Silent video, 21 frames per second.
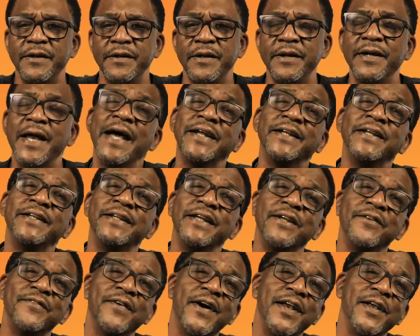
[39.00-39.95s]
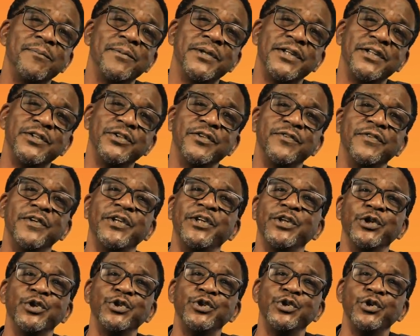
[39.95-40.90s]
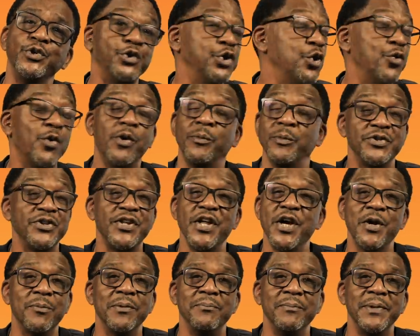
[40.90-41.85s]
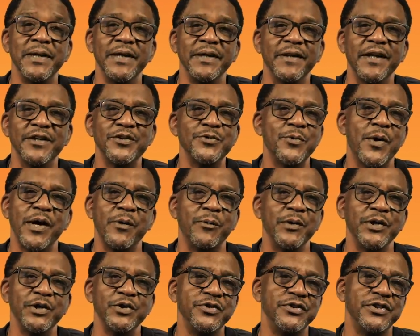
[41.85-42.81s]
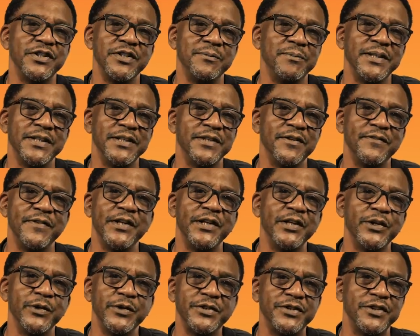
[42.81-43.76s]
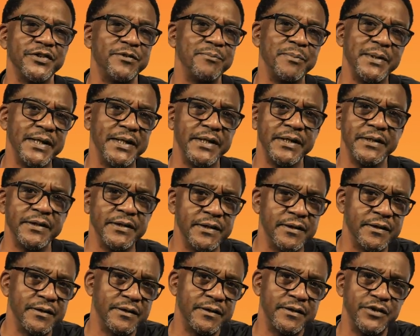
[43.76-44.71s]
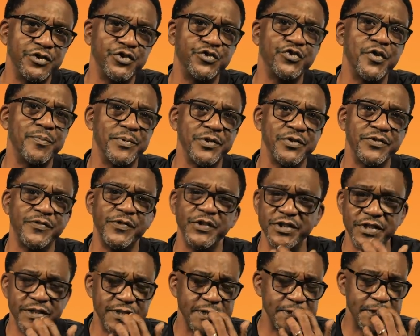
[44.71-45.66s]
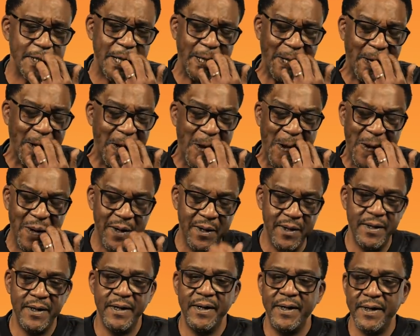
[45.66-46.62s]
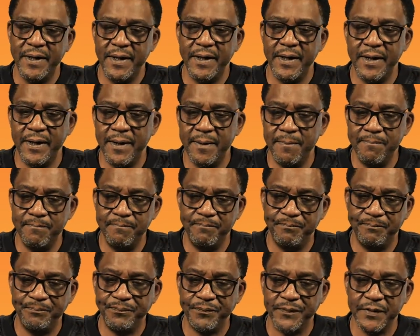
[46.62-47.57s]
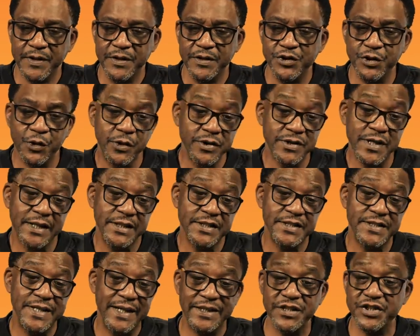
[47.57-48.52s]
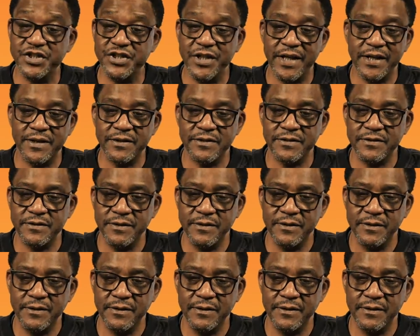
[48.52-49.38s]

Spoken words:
The night that they invited me to the video shoot, no one was there but me. That's why when you see me in the video, it's just me and the strippers for just a second. So it's like a second chance.